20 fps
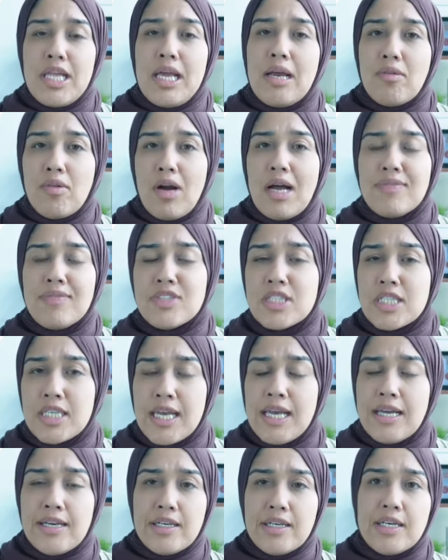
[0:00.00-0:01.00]
they arrive to
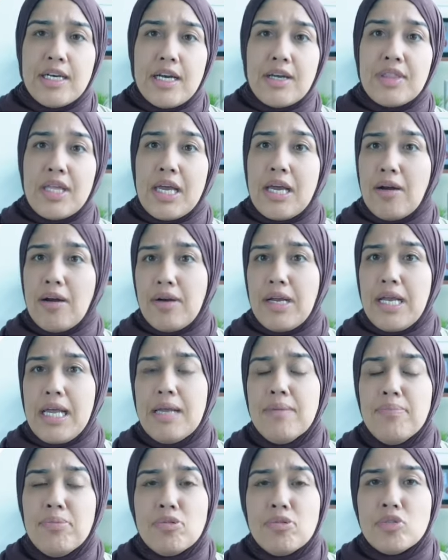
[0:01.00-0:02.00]
Canada, they are
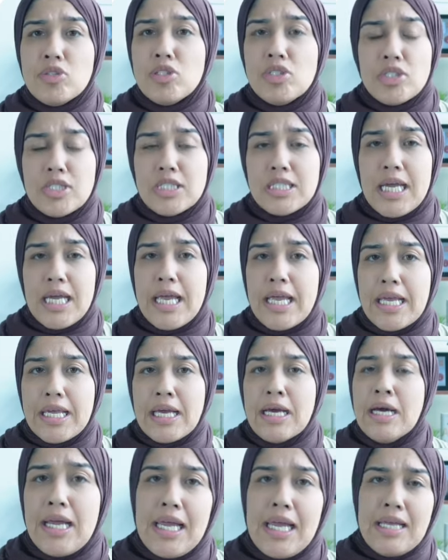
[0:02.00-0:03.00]
able to take
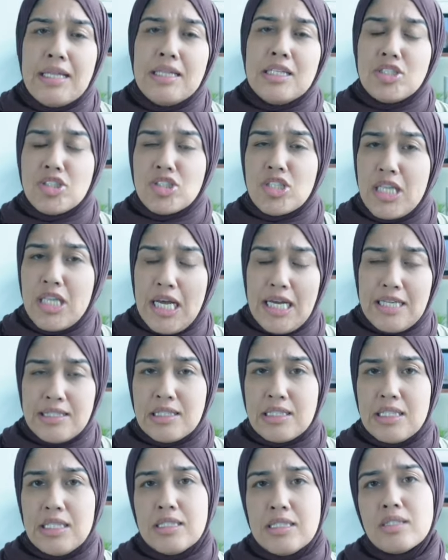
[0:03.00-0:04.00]
English
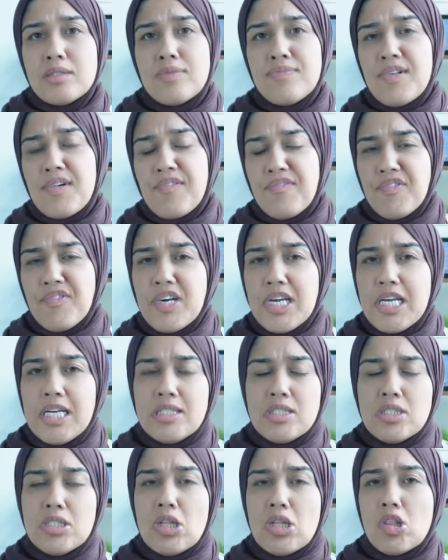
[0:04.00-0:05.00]
classes for free
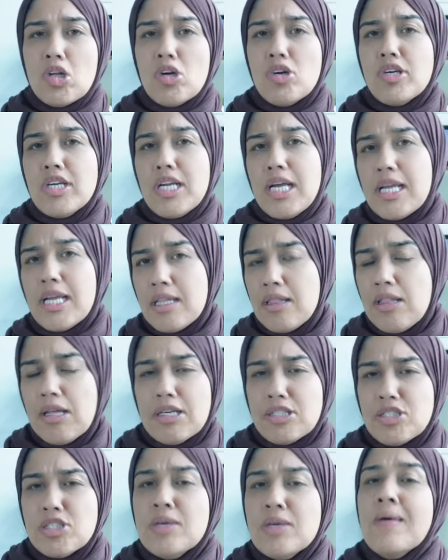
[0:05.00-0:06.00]
to learn
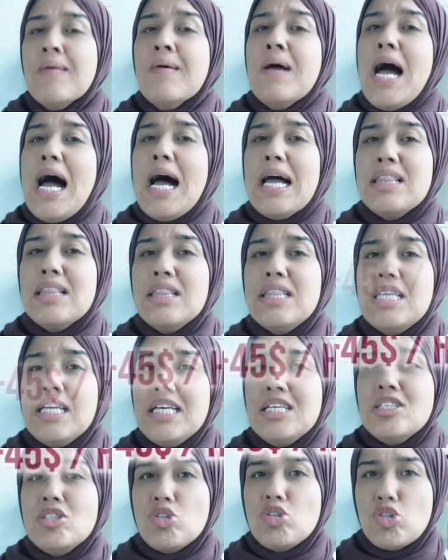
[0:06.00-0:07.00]
English, and
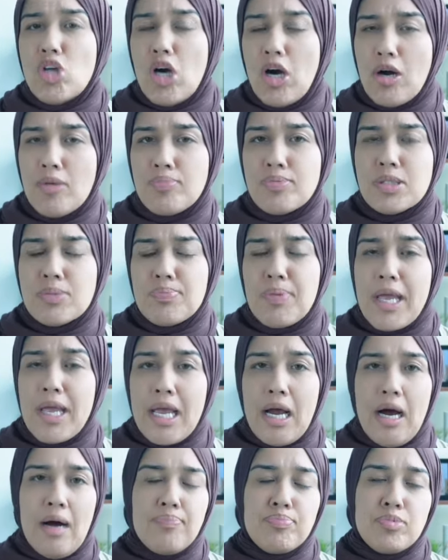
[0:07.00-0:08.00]
these jobs pay
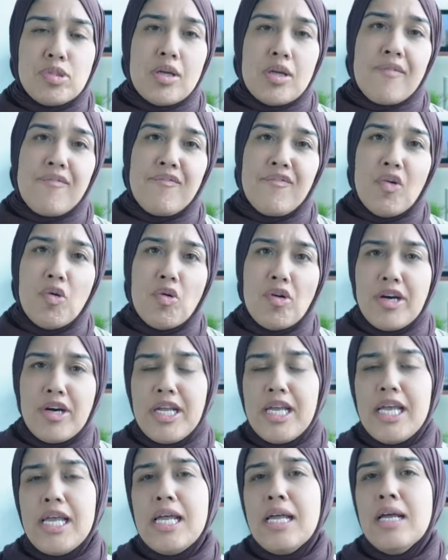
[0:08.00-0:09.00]
up to
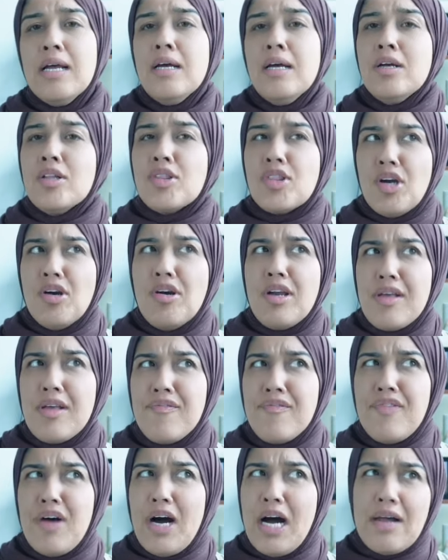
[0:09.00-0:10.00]
forty,
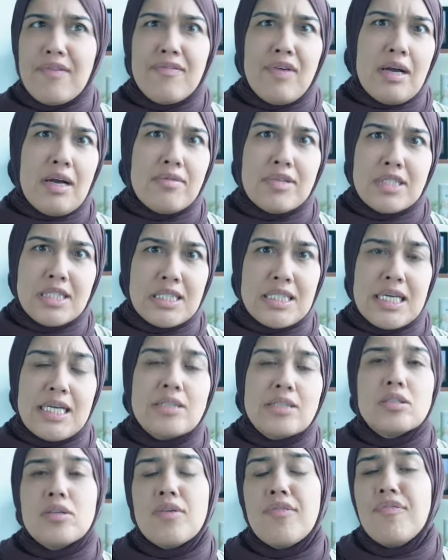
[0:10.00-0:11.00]
thirty-five, I would say,
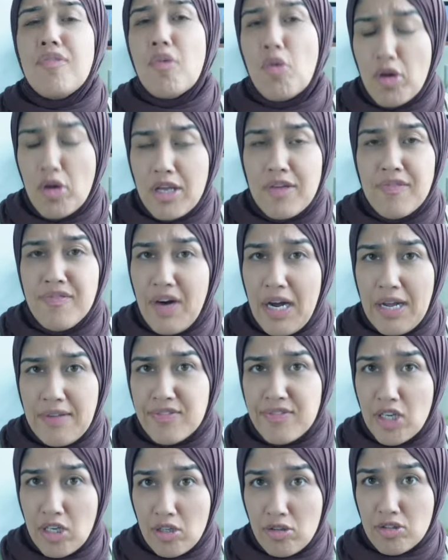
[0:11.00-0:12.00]
to forty-five
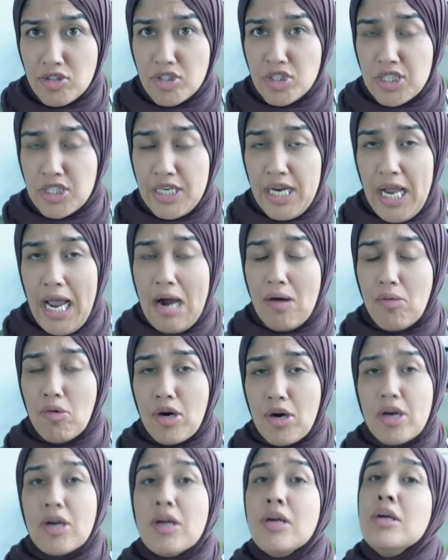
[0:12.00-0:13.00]
dollars an
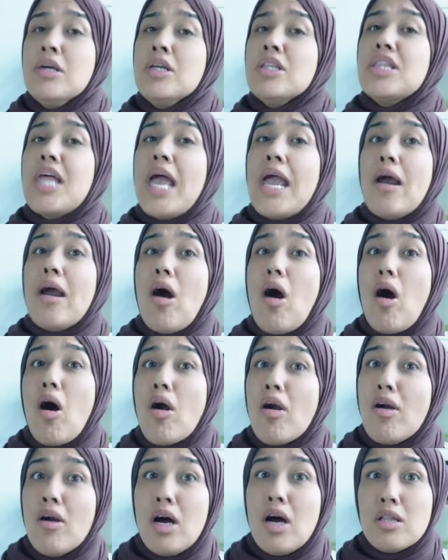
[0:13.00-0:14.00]
hour. They
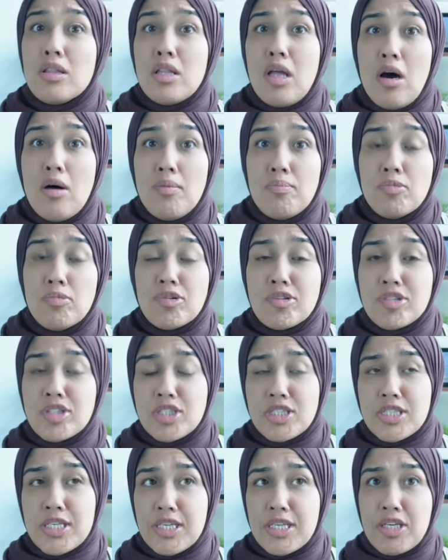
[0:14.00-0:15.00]
are a lot more
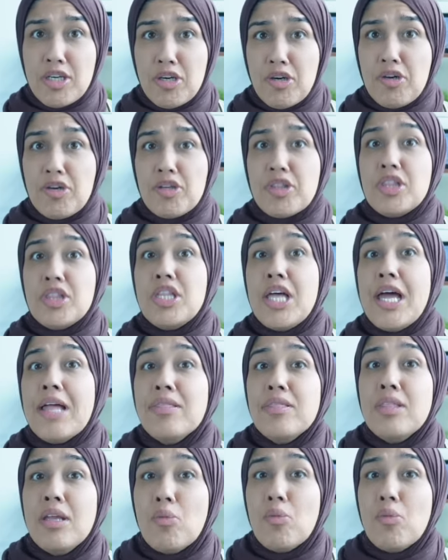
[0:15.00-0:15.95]
secure than